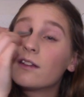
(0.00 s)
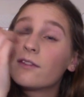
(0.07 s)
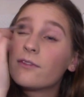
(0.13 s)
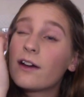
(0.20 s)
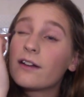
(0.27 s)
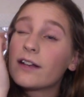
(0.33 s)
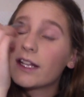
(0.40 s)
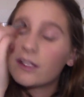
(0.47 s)

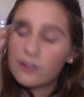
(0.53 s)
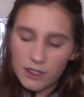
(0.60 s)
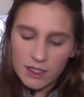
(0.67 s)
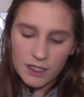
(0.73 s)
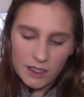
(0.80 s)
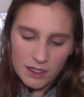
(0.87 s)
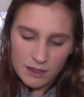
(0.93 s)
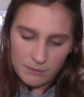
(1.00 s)

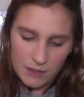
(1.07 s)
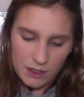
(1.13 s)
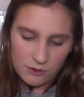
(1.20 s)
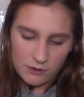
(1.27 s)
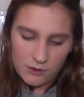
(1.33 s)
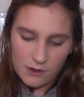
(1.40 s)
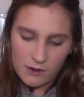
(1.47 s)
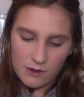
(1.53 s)
foundation and make
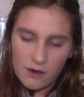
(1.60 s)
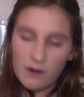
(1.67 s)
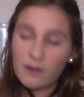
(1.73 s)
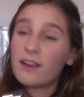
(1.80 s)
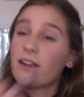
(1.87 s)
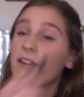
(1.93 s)
sure all the